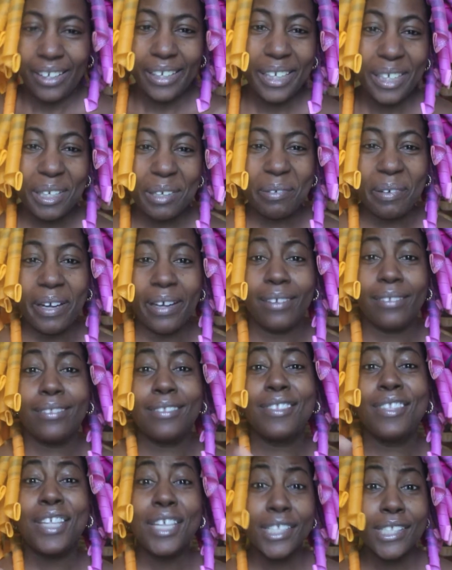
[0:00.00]
Anyway,
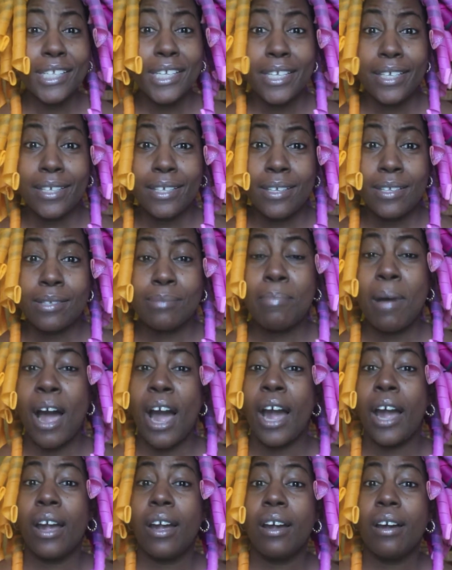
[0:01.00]
this is
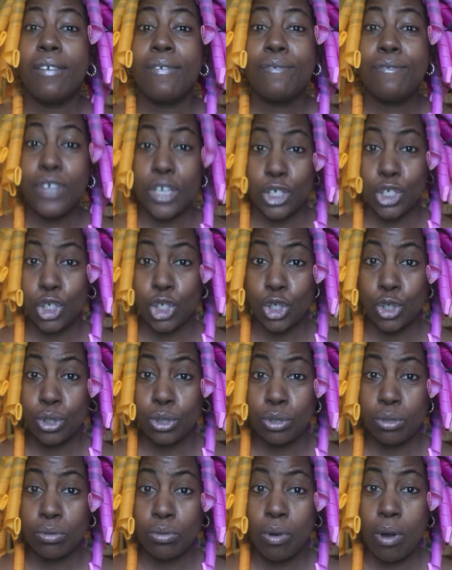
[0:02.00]
my
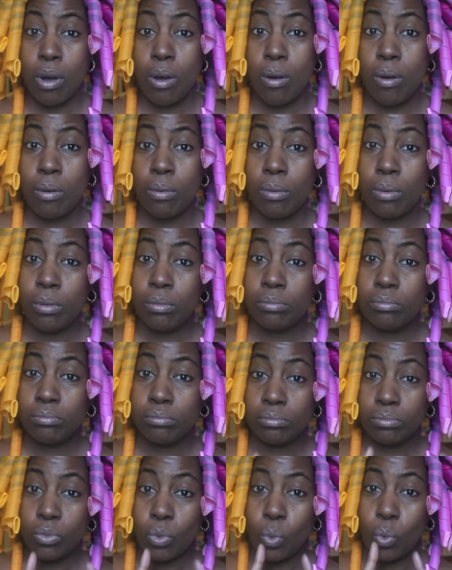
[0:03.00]
official
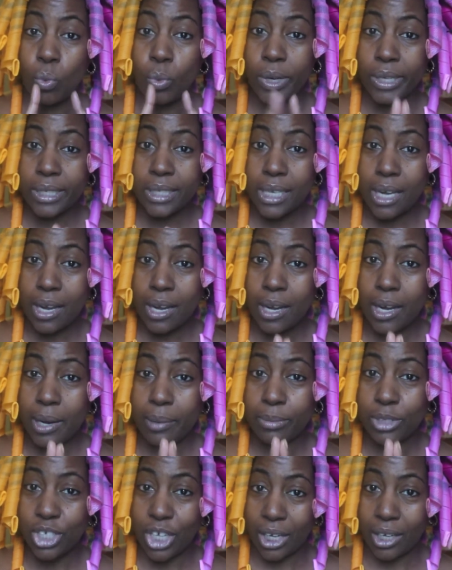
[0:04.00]

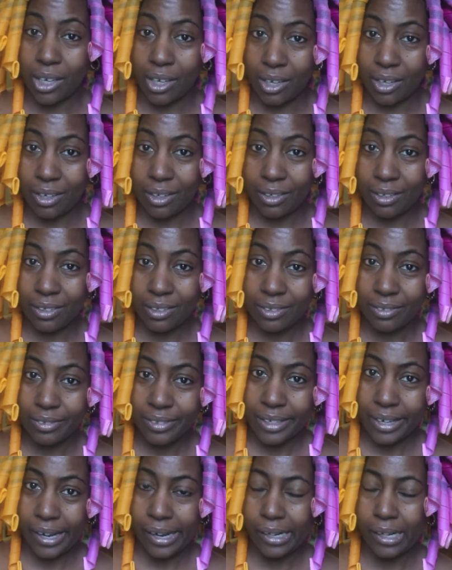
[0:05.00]
one-time check-in,
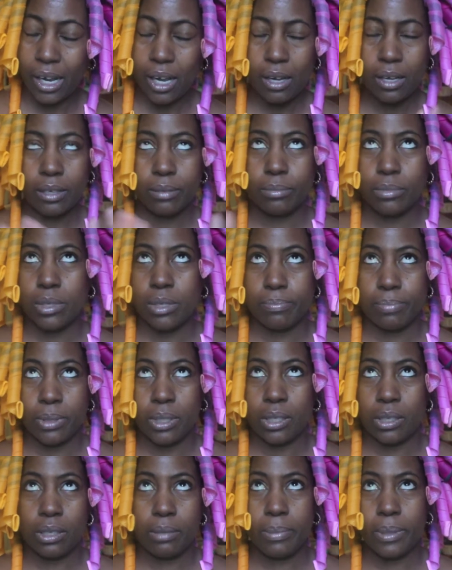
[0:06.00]
and I am
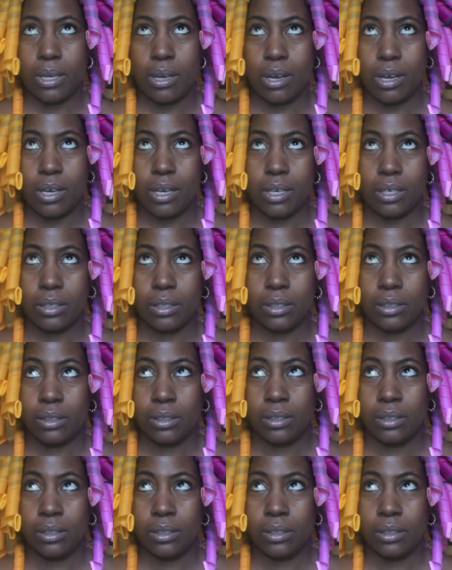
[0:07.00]
completely I'm